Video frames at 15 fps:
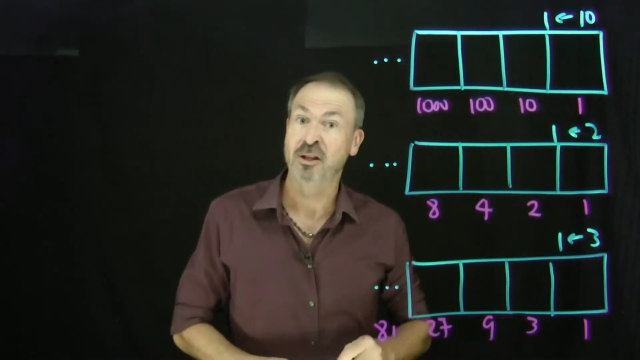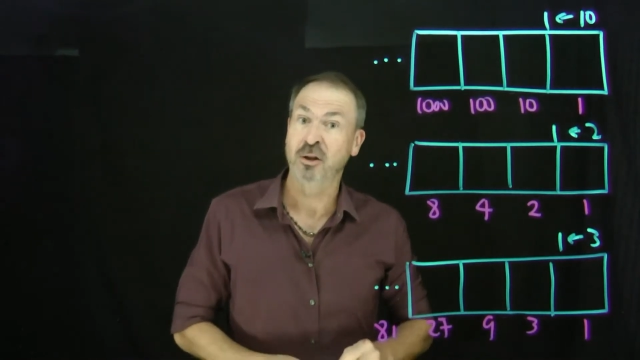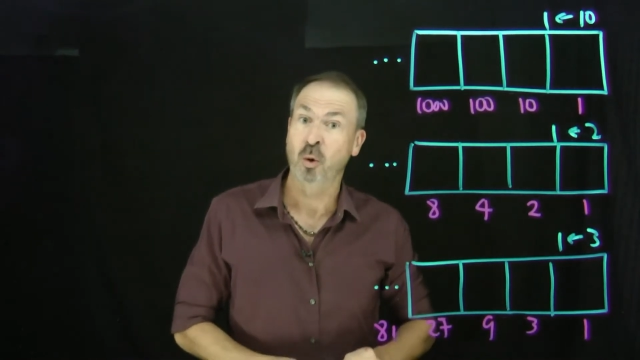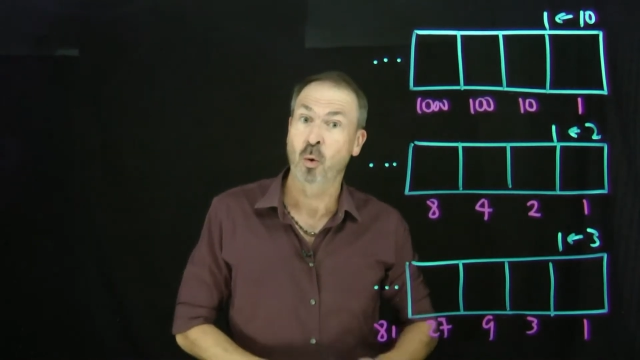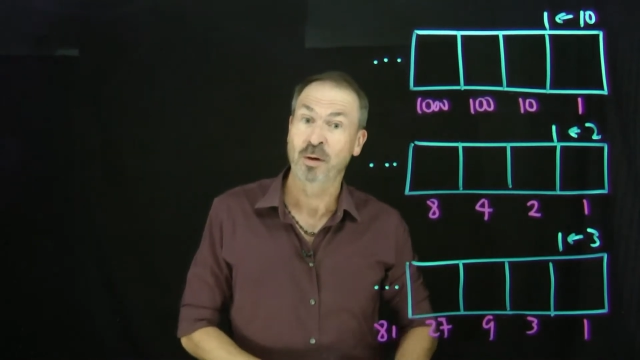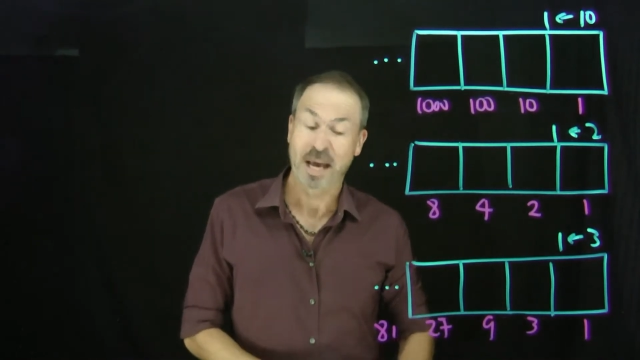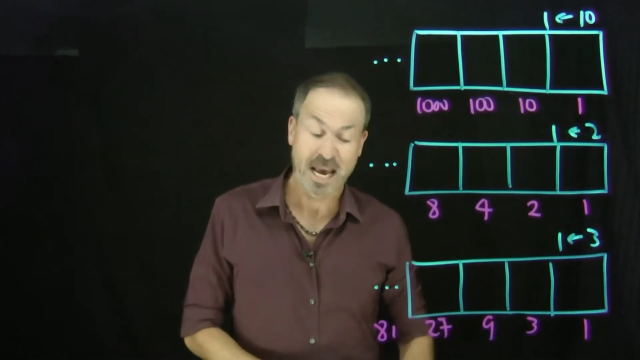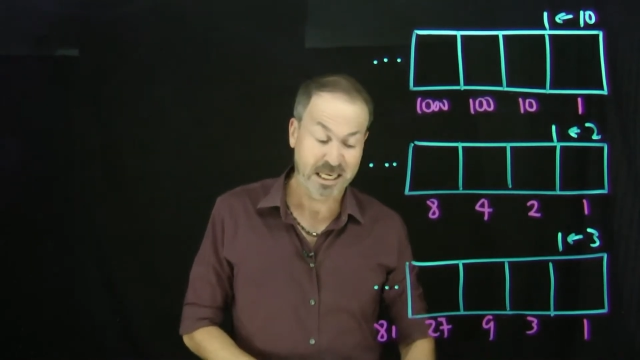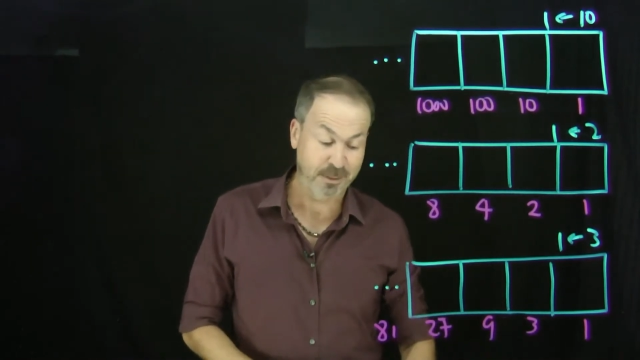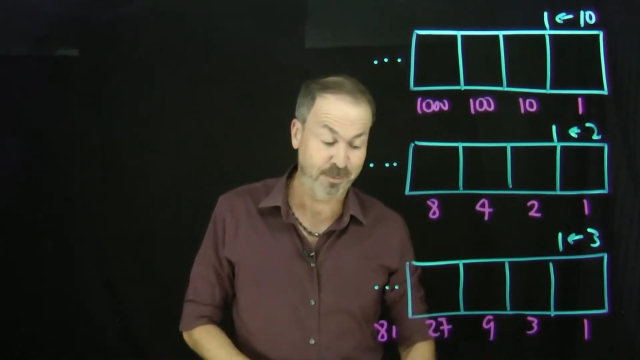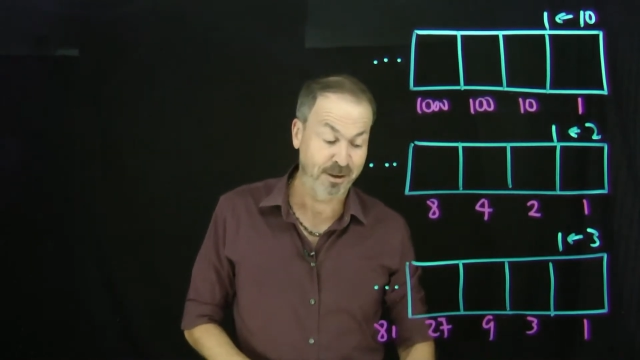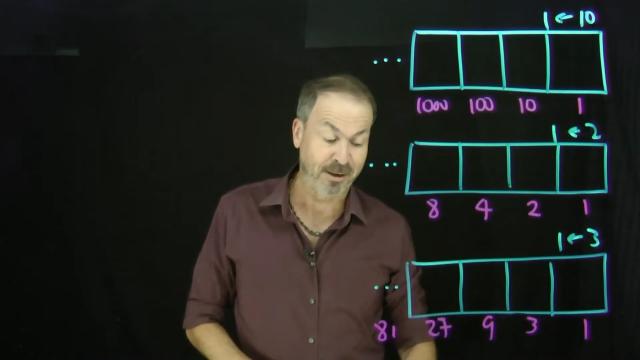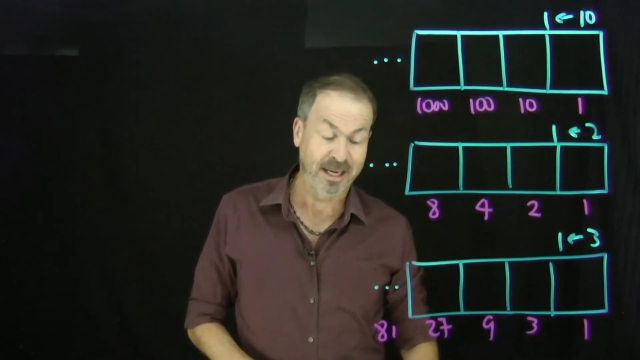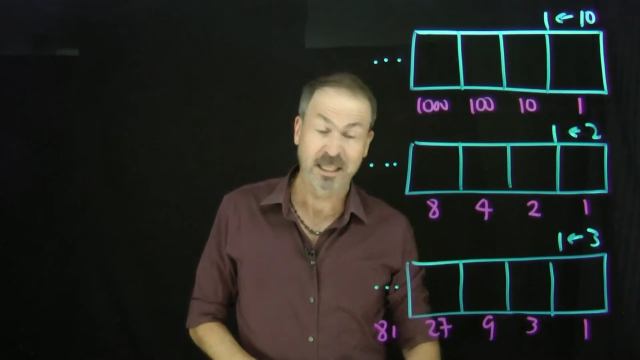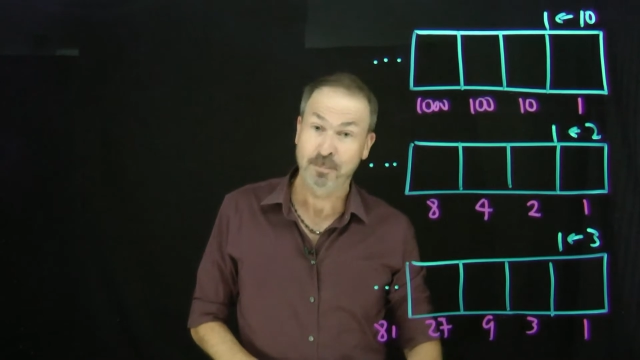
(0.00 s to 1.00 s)
It's called
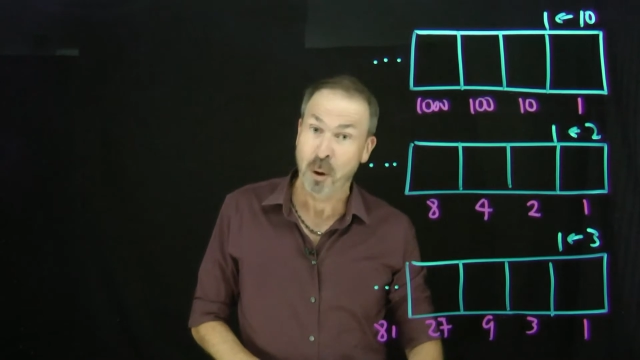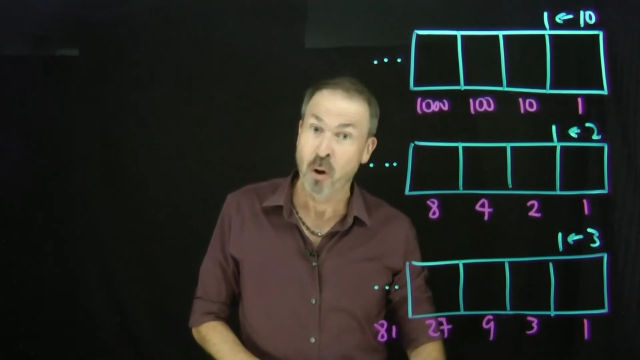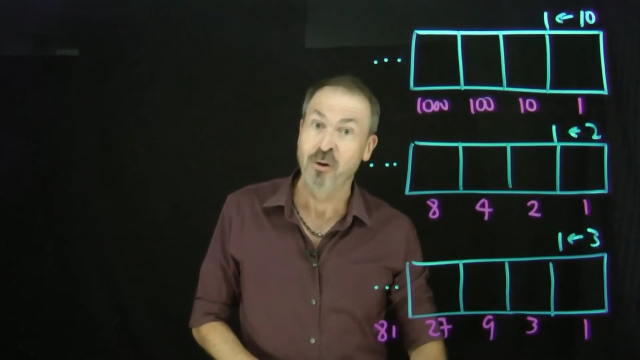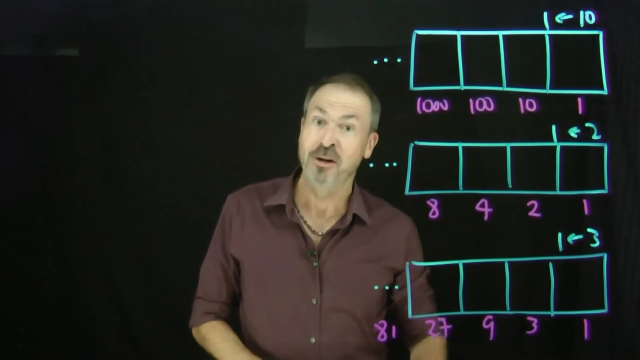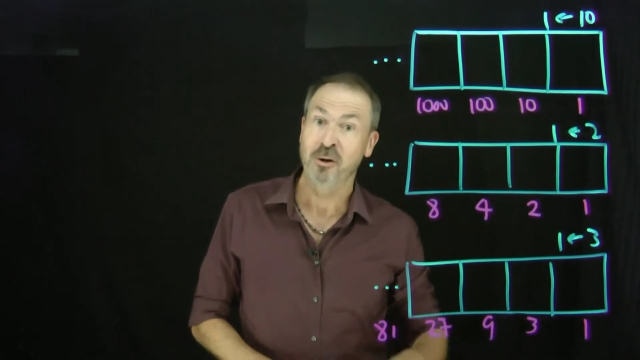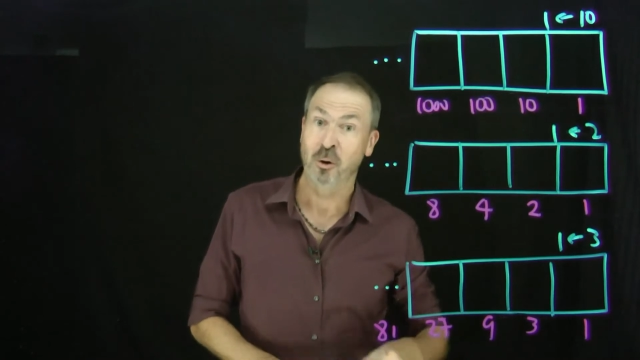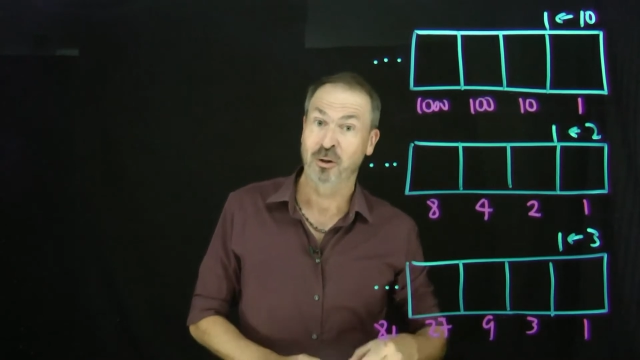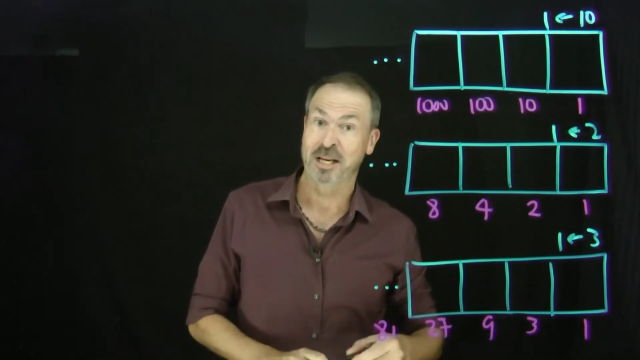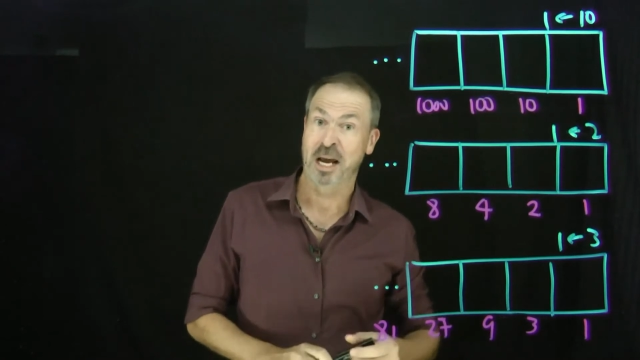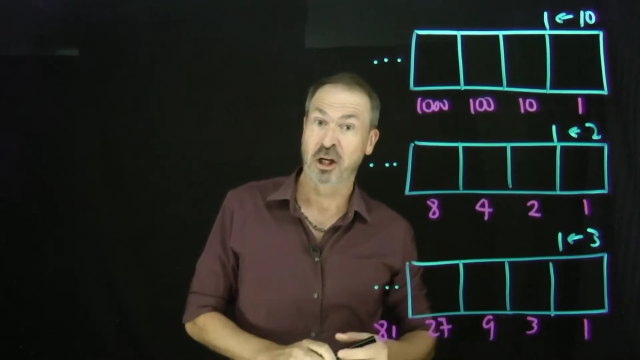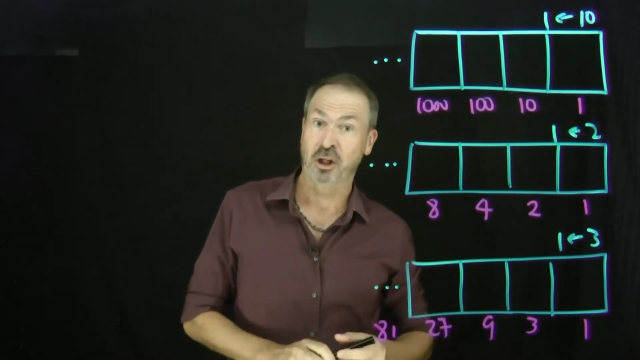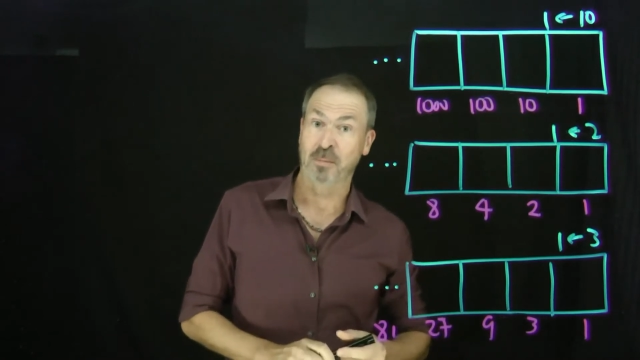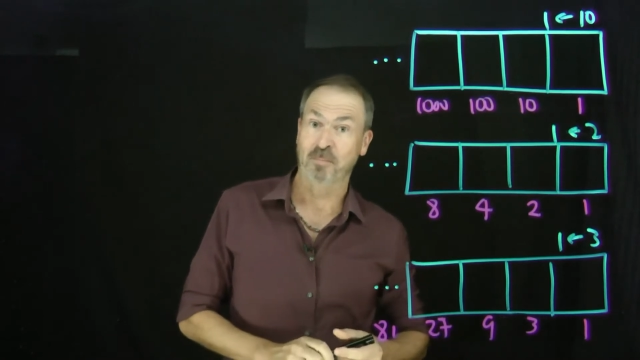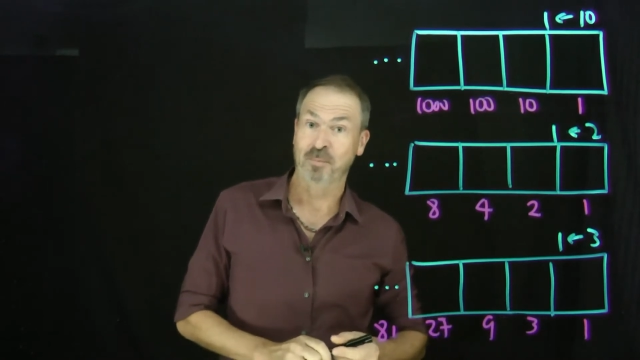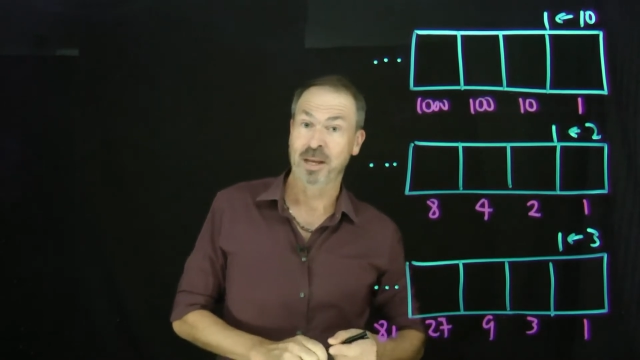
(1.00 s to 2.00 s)
exponent
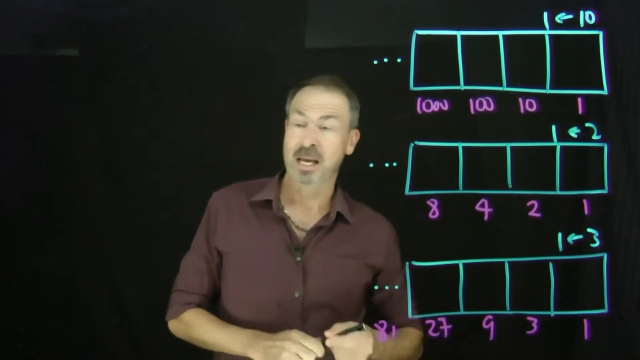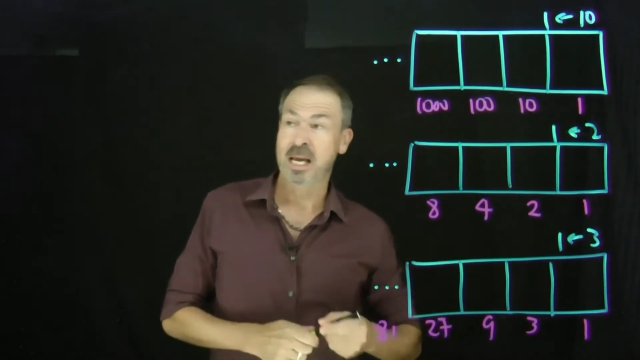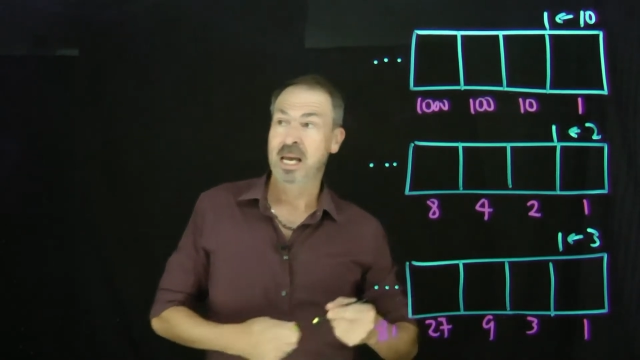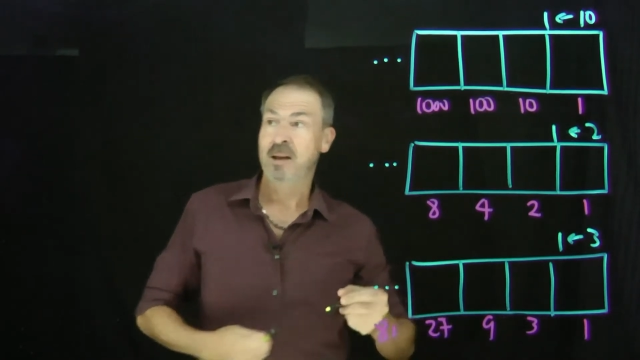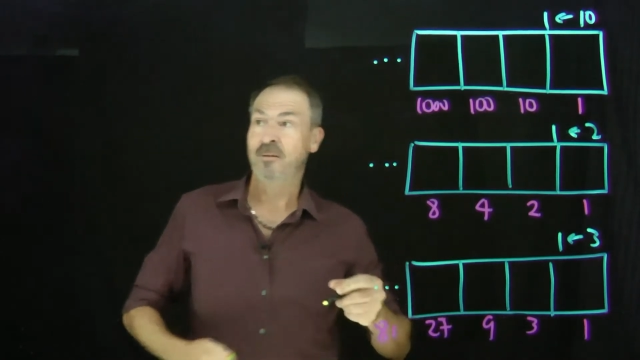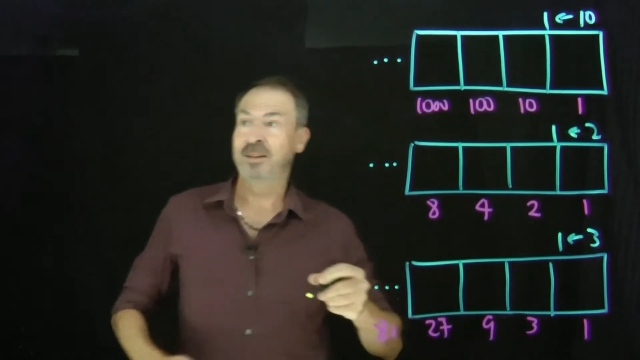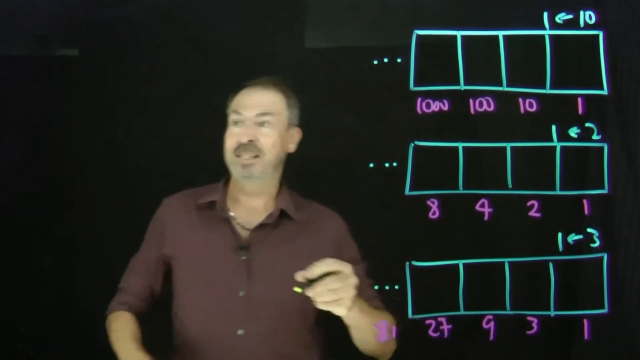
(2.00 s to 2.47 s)
notation. For